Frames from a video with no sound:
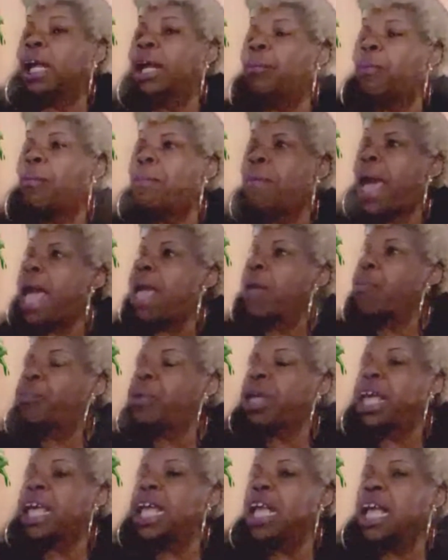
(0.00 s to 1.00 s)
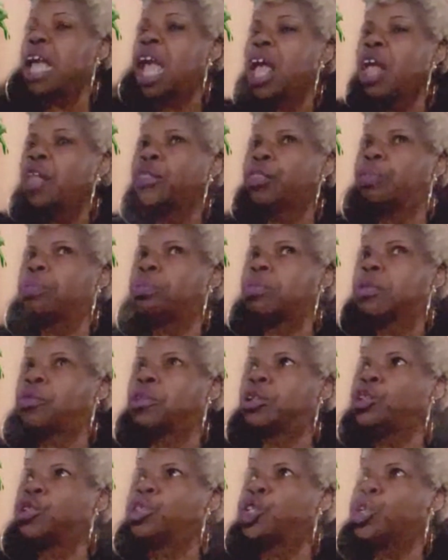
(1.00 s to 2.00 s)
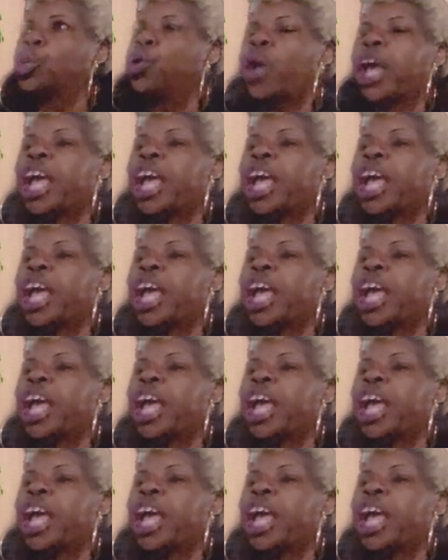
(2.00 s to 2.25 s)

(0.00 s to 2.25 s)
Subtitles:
may be 2